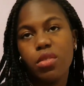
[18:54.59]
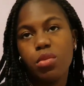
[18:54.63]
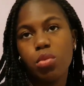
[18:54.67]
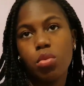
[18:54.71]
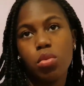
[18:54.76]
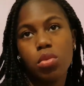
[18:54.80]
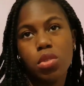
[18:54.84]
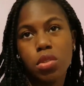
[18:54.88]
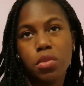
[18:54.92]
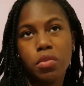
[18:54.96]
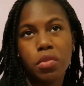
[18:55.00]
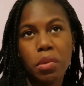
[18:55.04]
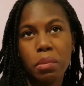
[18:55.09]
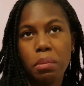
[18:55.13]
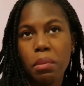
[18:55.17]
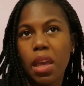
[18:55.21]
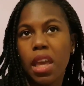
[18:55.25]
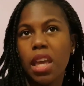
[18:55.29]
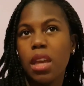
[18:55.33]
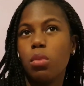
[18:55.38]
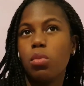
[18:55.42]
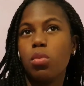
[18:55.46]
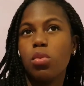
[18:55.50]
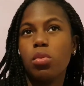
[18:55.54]
life was
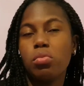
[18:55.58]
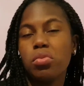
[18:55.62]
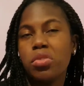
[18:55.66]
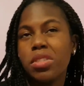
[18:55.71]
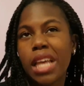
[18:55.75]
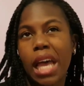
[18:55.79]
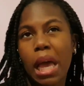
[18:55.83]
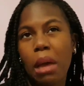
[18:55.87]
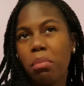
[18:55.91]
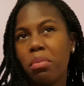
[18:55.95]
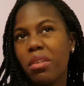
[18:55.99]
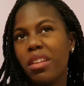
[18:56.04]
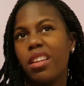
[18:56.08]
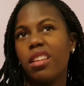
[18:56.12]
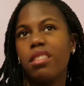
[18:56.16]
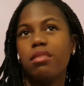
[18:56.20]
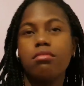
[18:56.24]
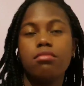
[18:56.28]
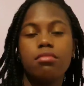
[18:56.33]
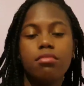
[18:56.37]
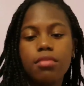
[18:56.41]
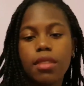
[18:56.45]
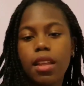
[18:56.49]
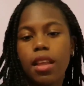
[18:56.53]
for me, what was
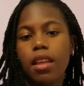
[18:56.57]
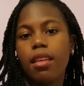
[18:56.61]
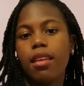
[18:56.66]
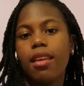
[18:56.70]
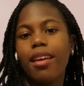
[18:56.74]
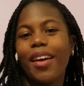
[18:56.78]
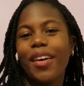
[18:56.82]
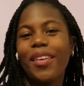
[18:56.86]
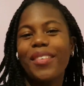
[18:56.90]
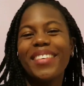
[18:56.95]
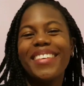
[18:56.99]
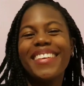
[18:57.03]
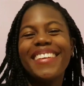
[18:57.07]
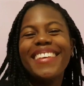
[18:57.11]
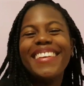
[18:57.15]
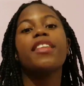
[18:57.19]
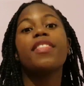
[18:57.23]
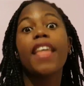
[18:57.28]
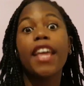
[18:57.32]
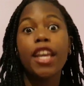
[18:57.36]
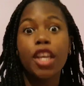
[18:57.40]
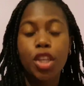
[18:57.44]
happening, there you go.